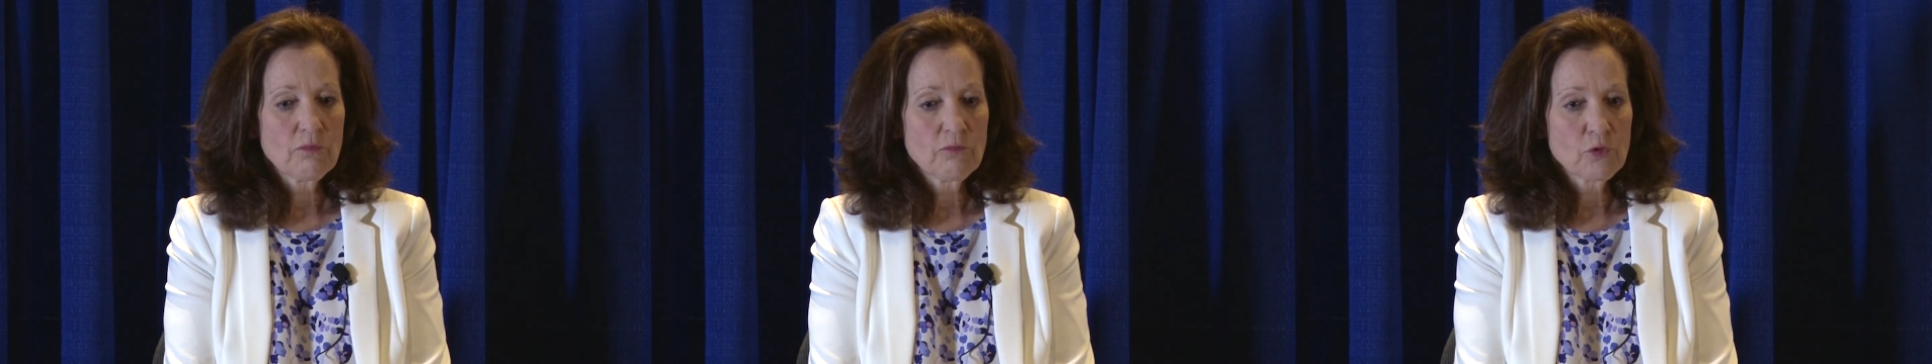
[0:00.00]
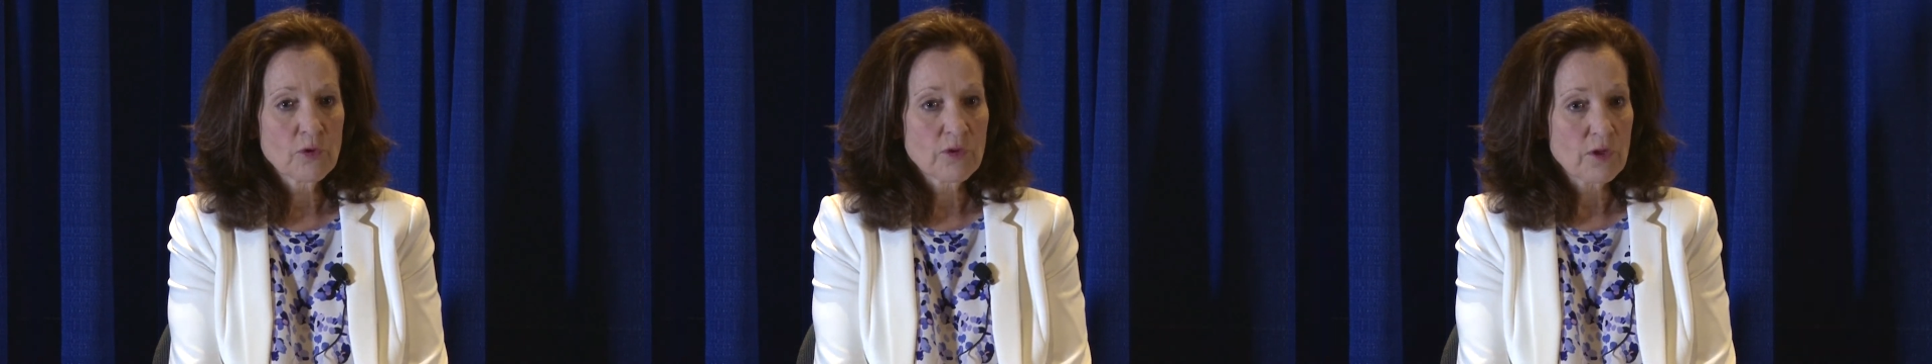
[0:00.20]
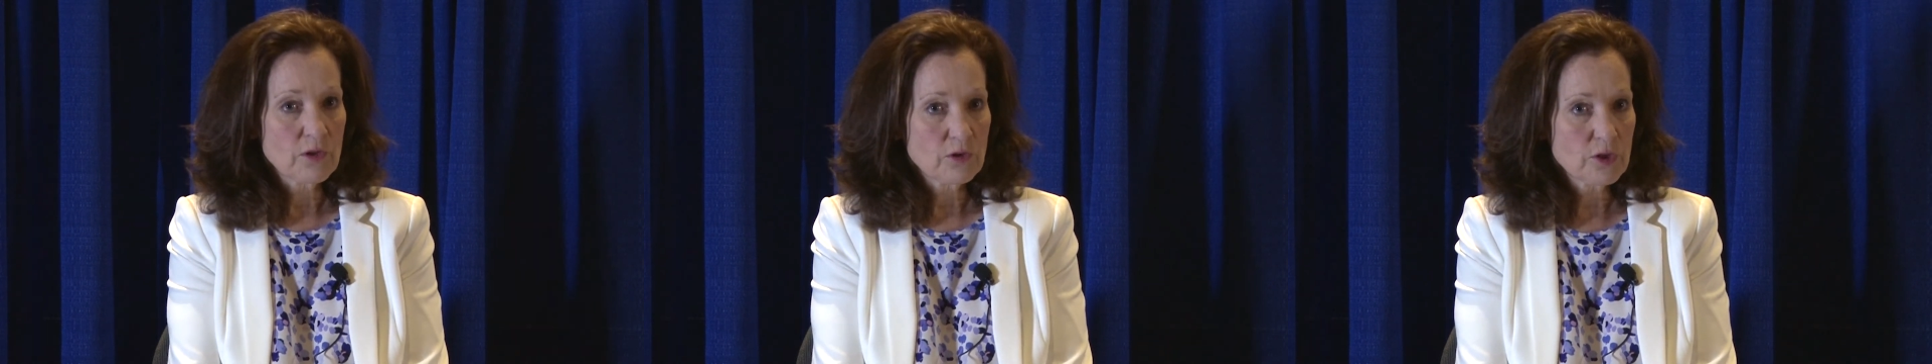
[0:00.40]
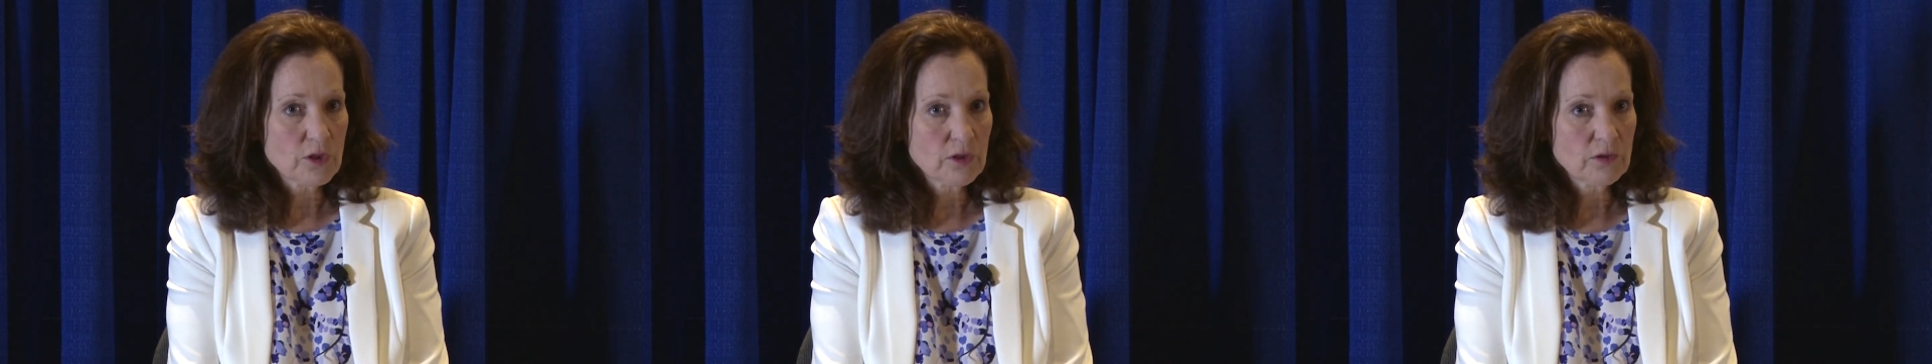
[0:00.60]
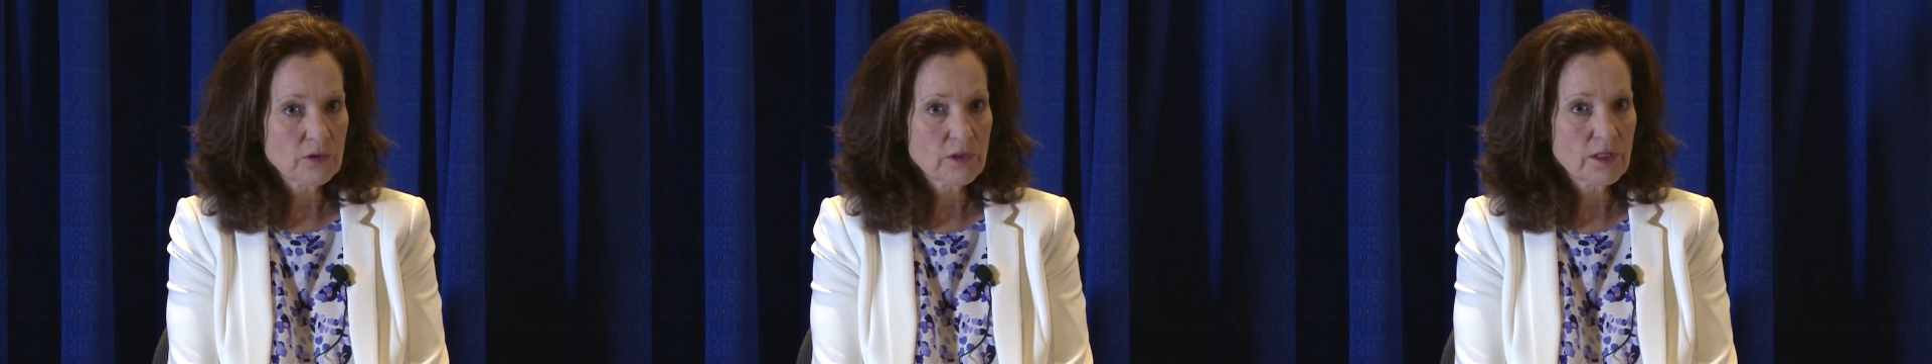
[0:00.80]
for their
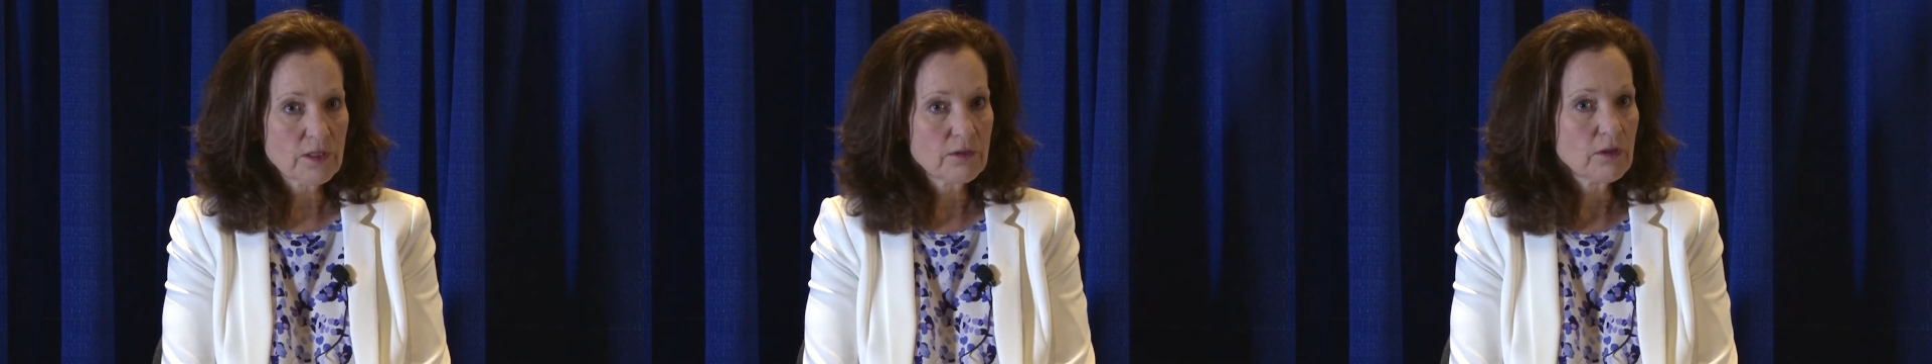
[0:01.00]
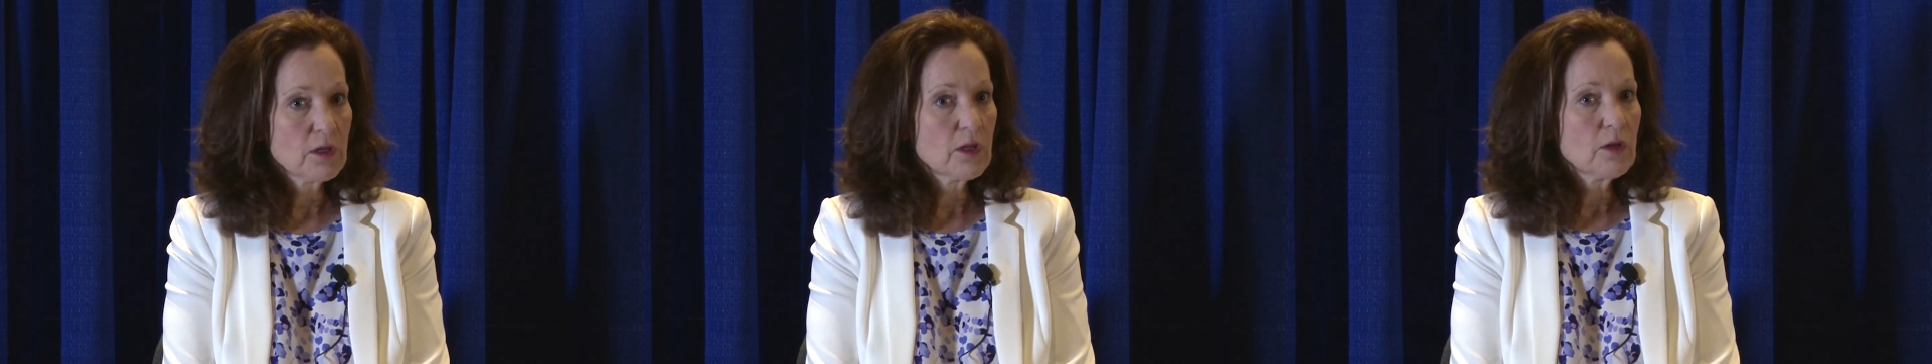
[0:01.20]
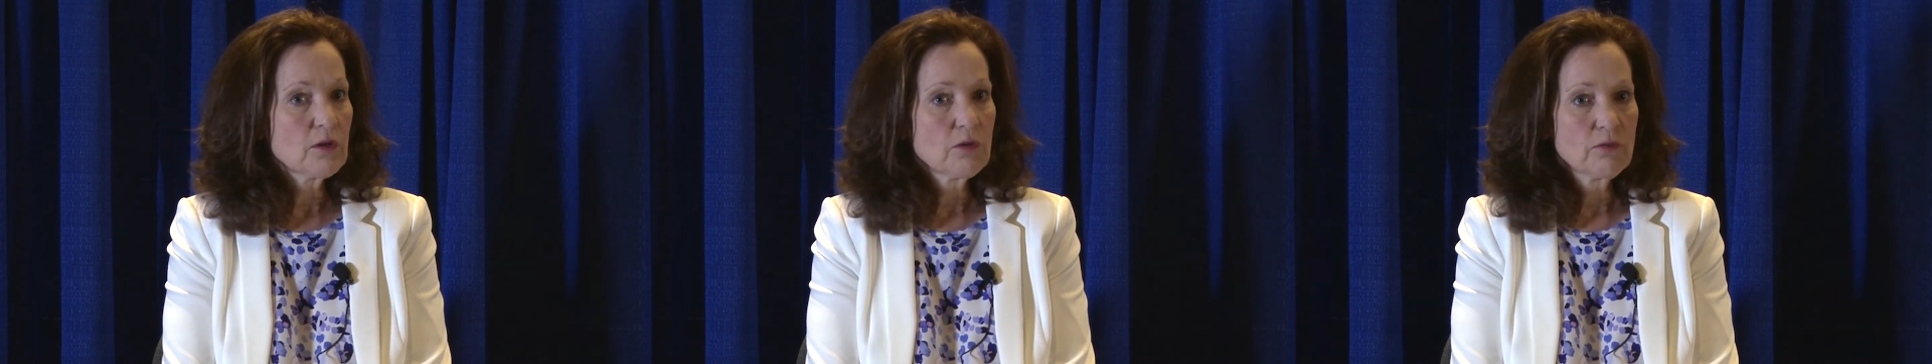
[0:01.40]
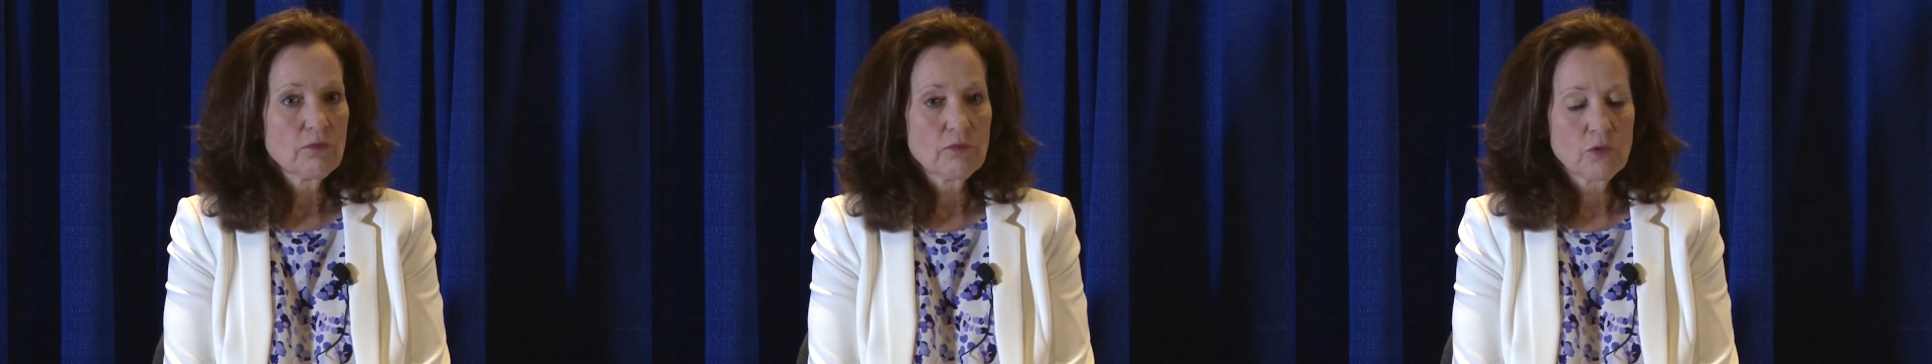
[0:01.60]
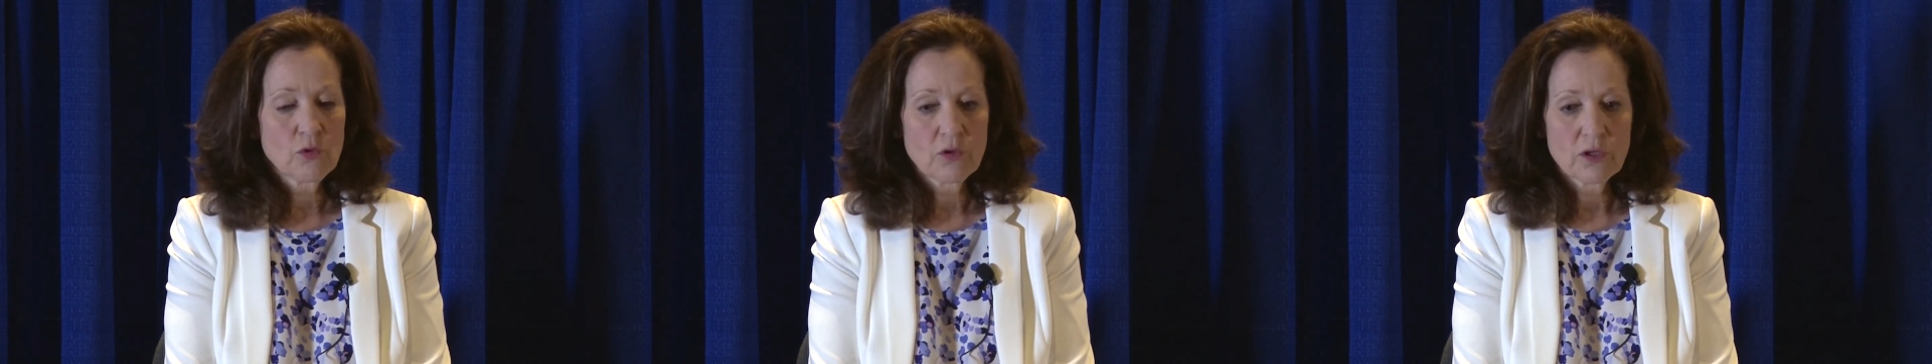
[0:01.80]
children,
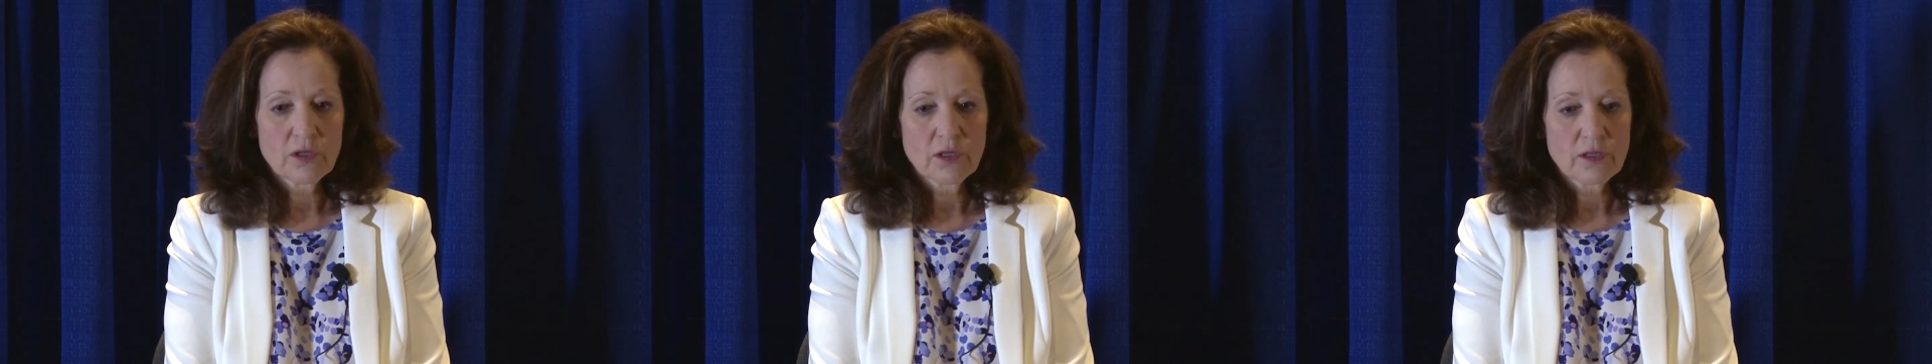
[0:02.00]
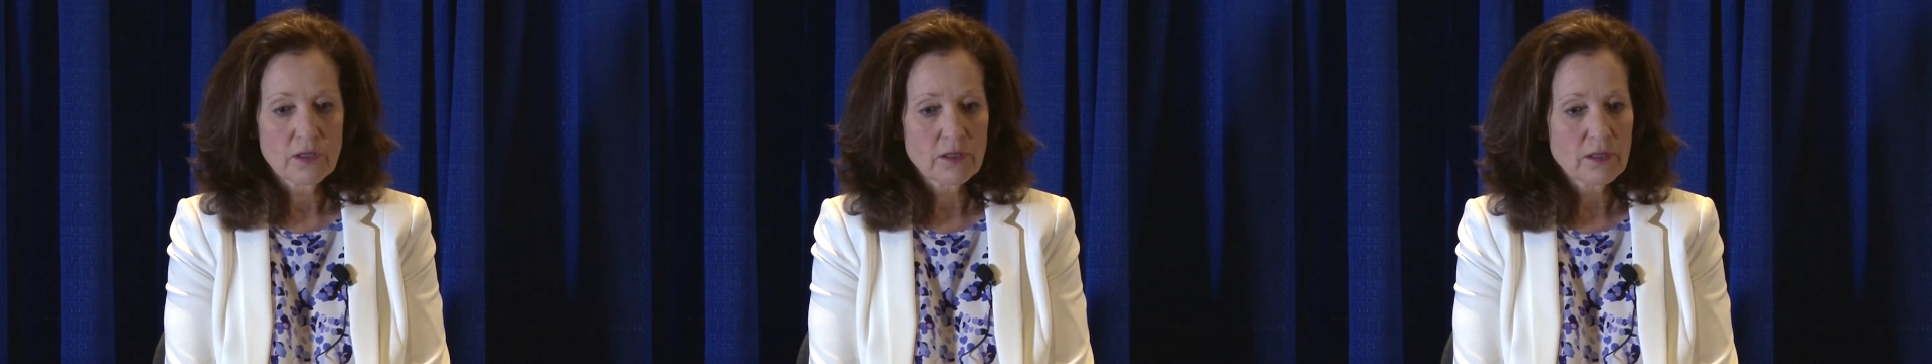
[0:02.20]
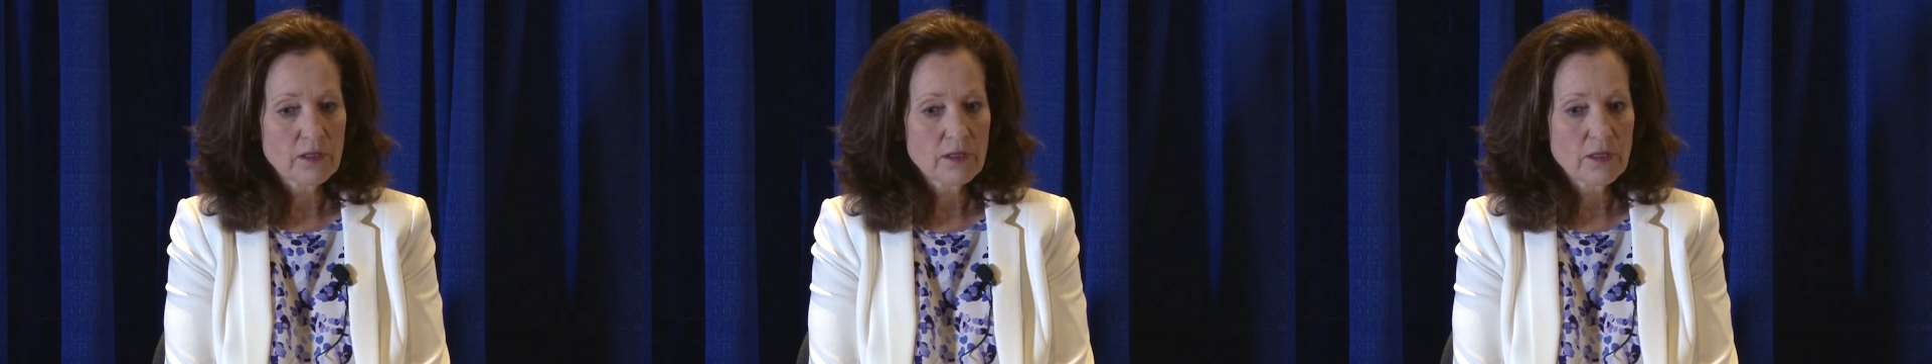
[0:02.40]
for